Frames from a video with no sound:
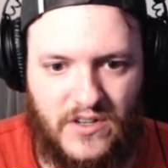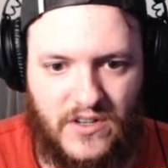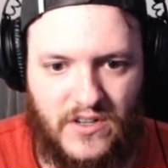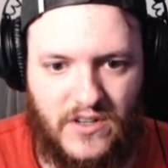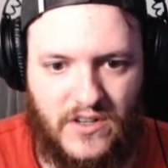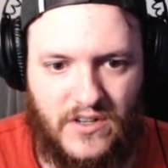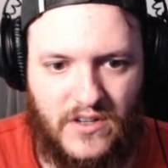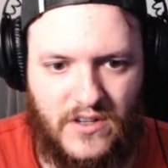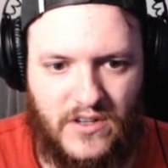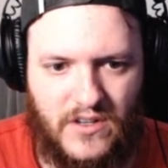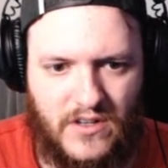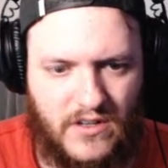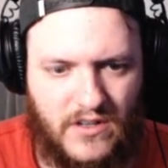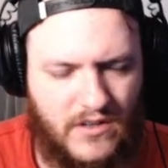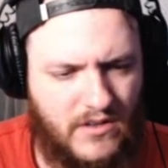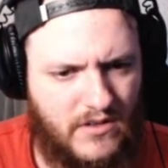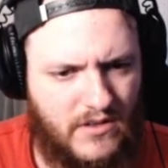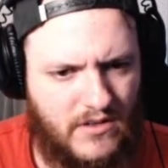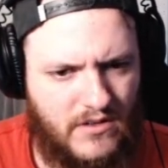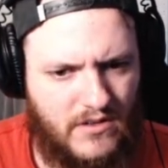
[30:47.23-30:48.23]

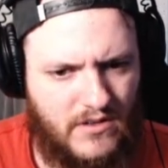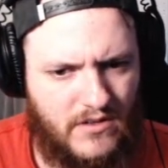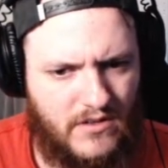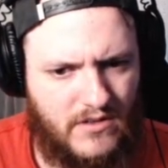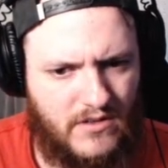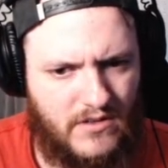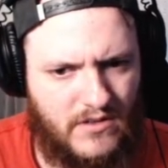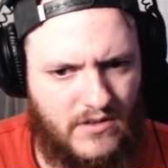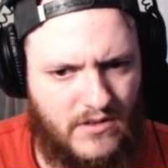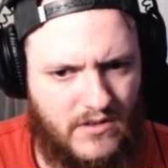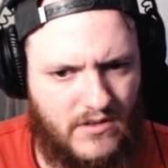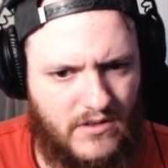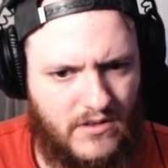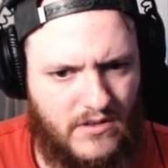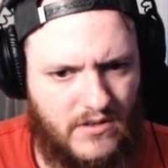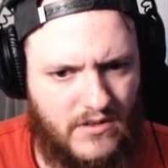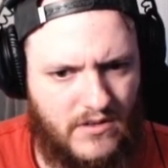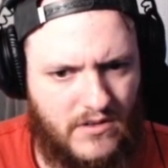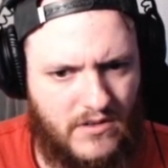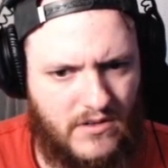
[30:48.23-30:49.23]

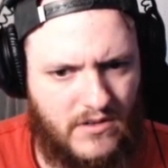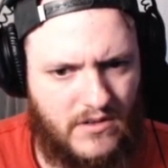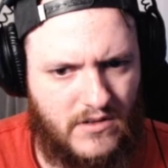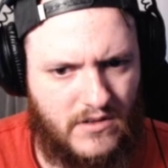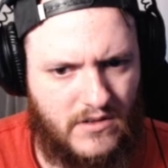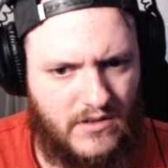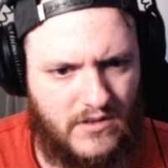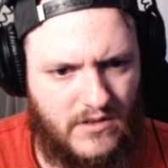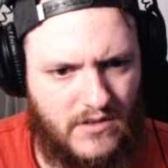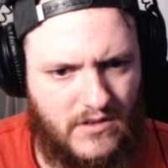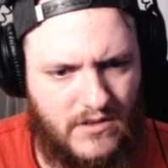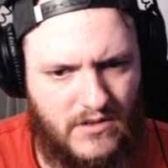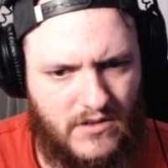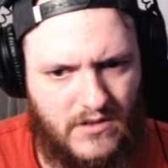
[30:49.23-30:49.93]
Nothing is said.